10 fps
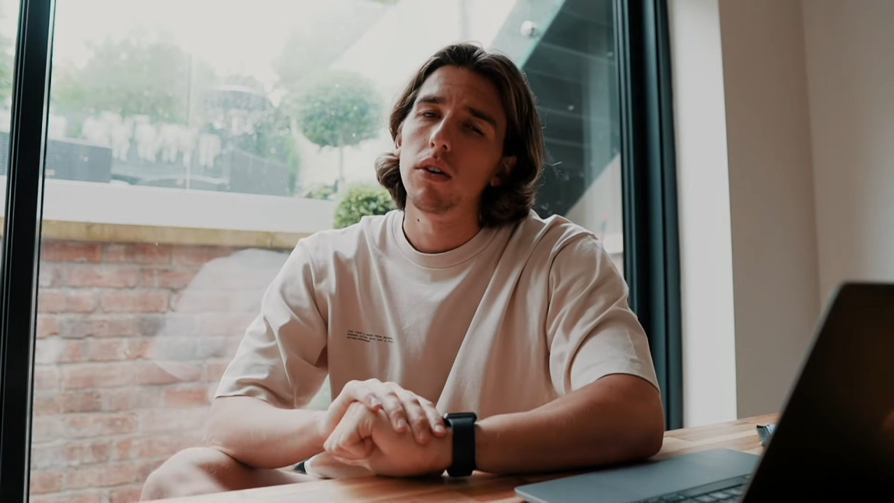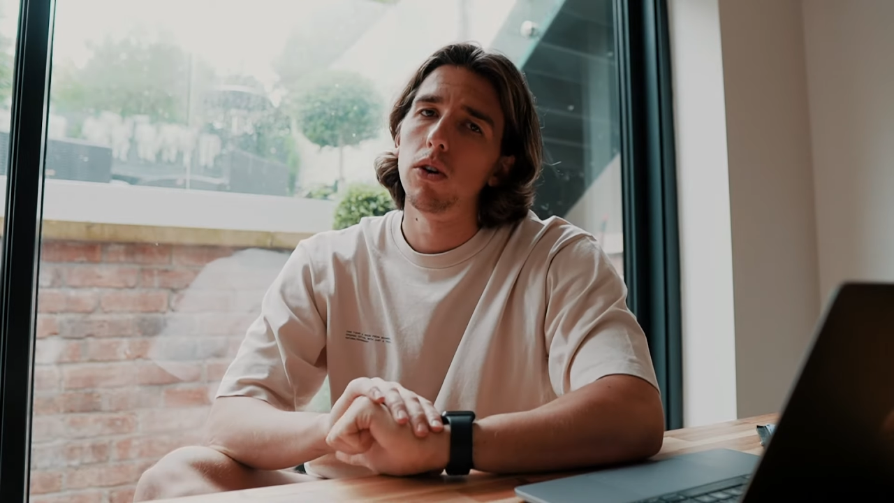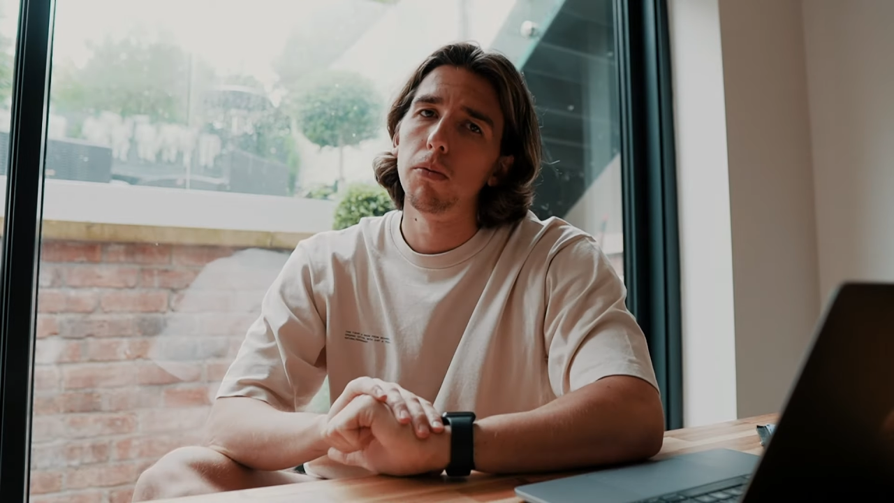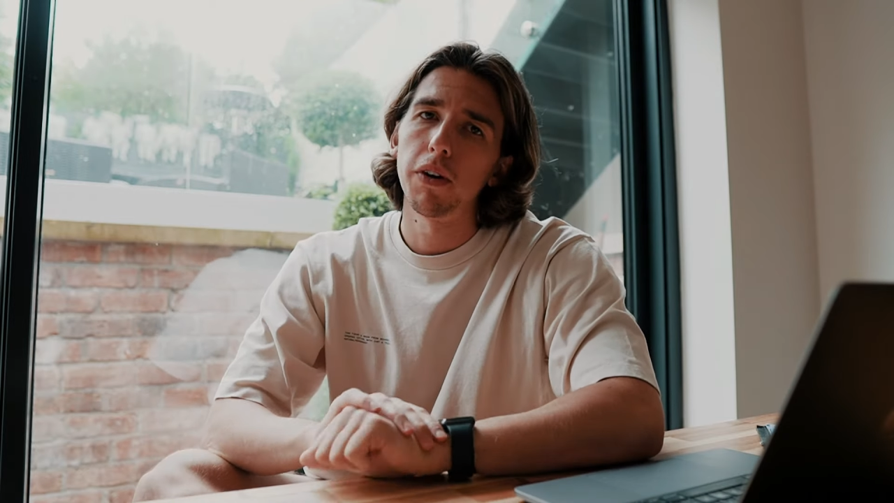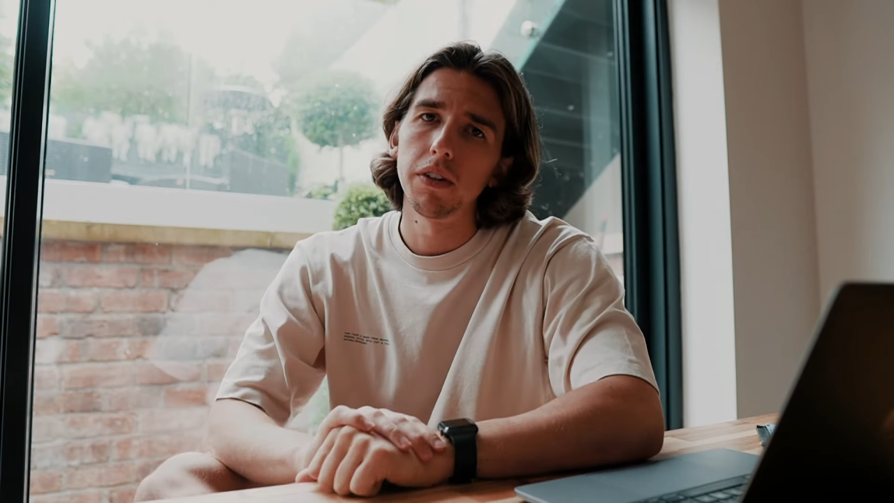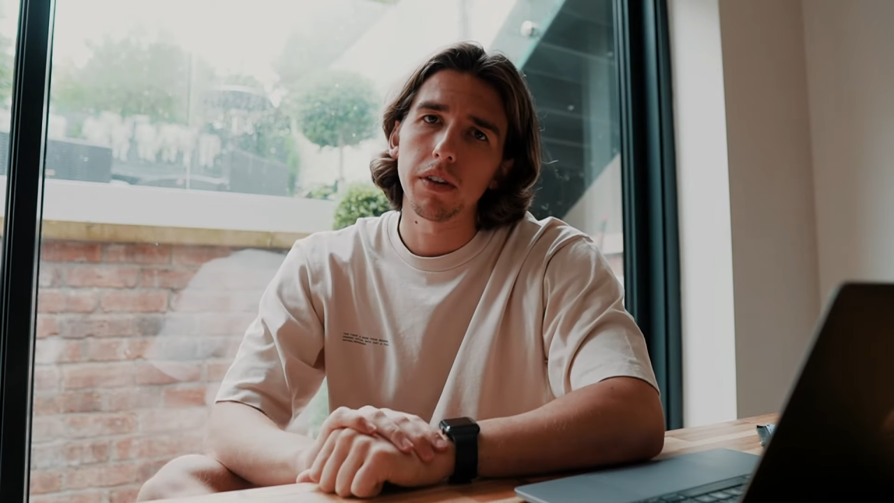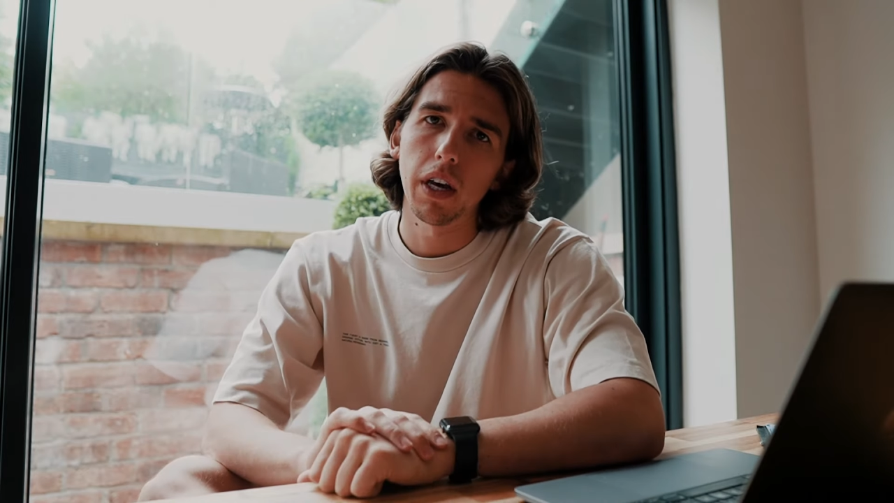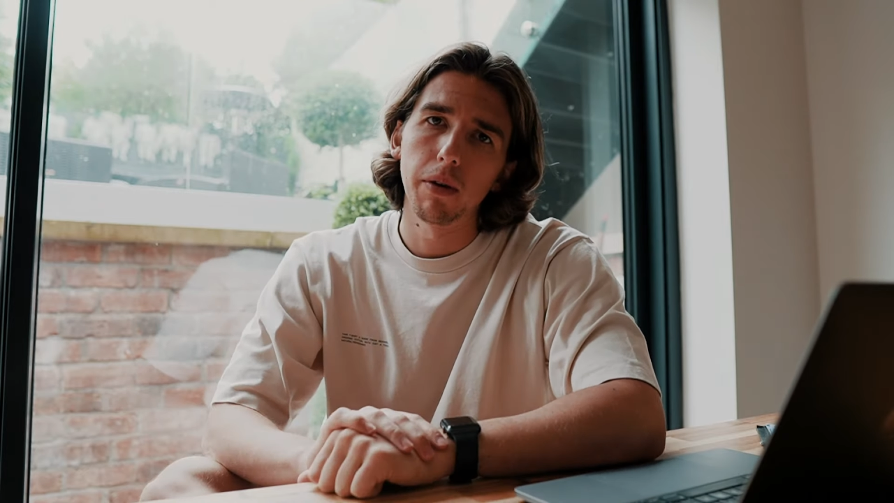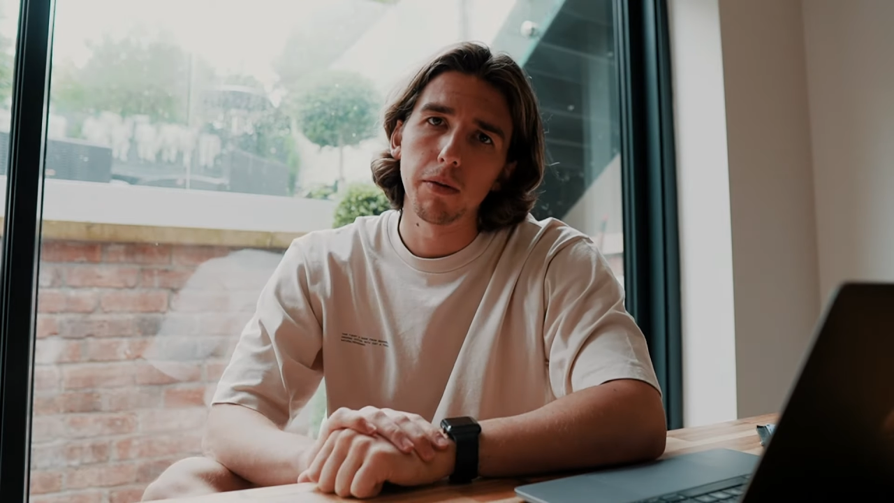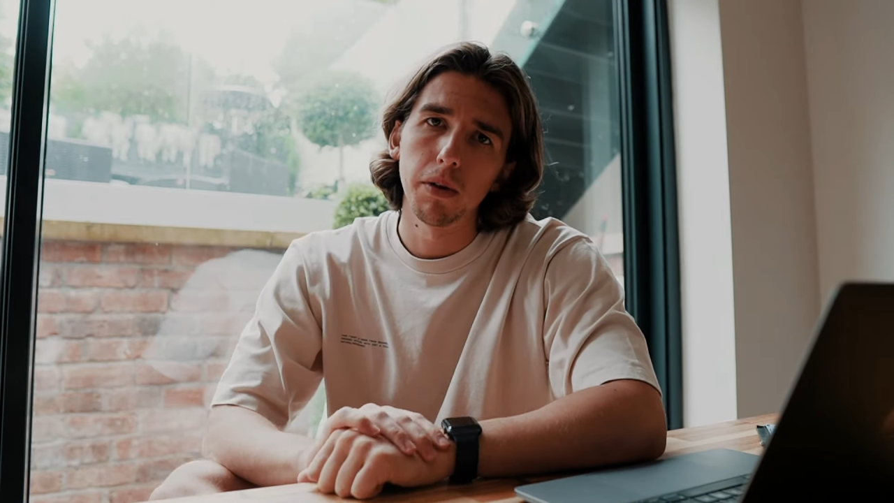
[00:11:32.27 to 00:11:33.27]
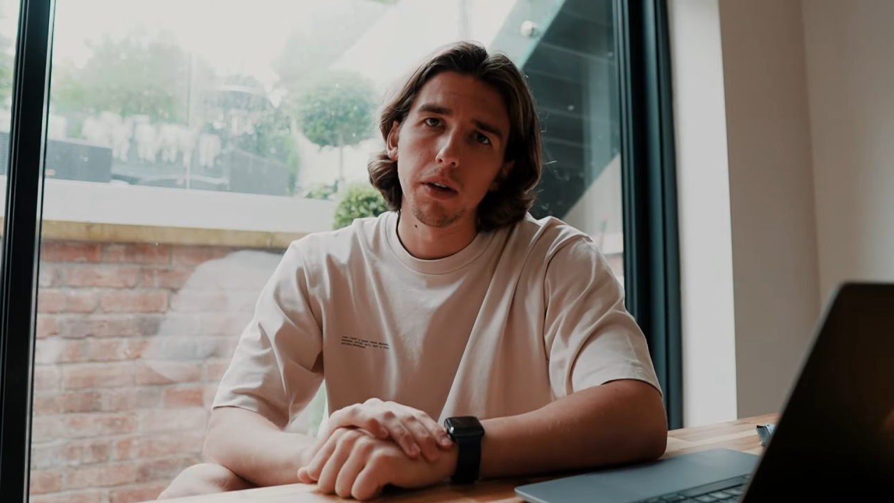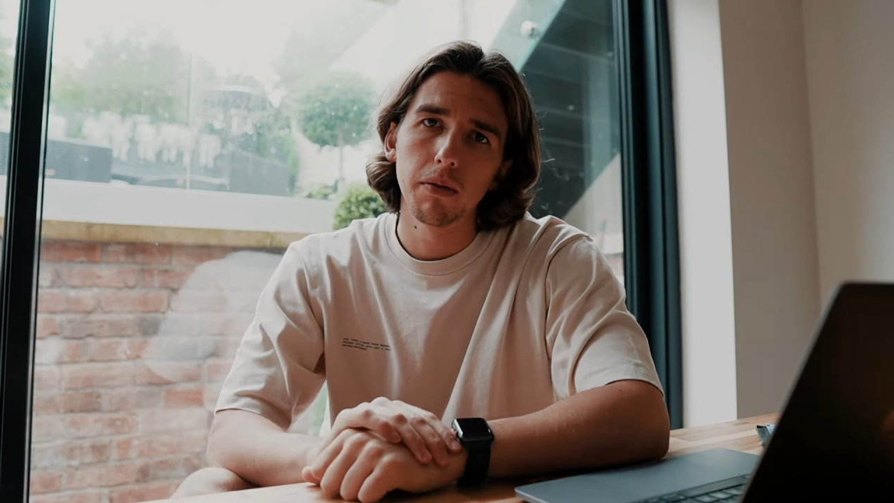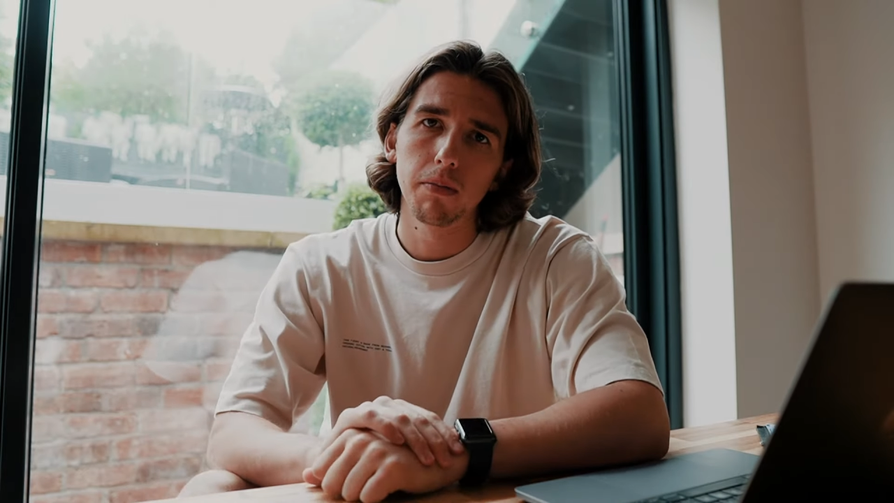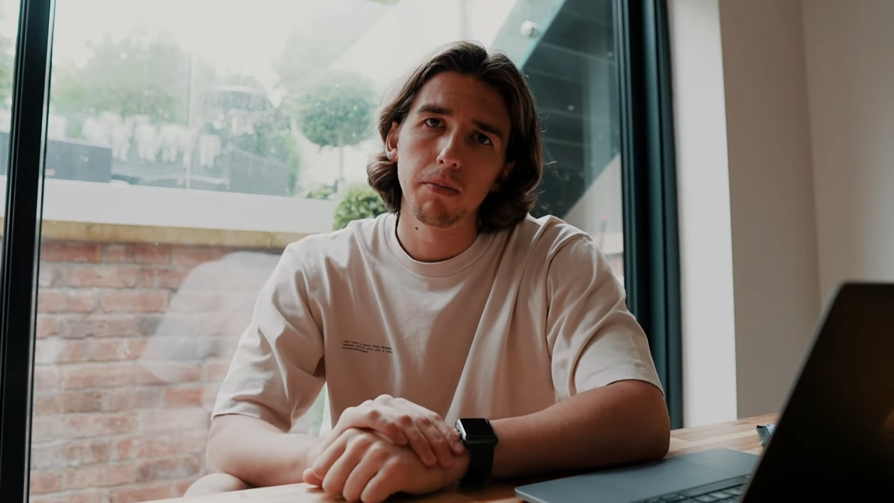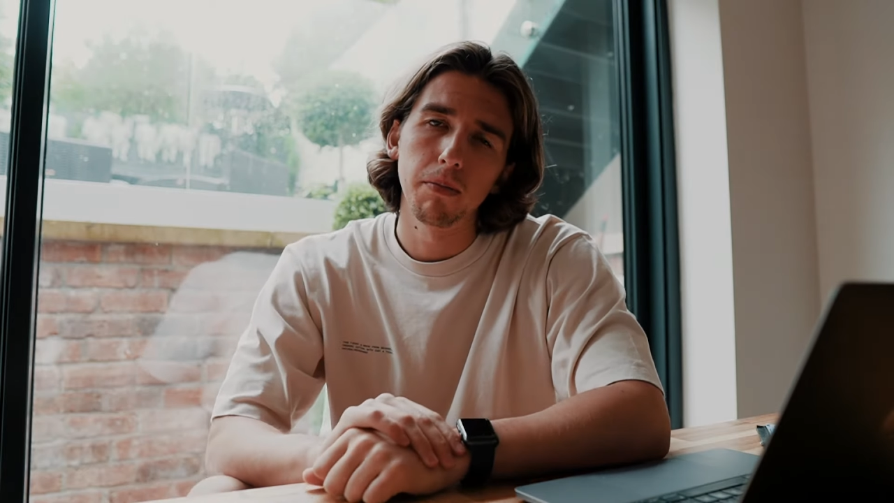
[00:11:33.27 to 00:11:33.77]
All the friends that came with me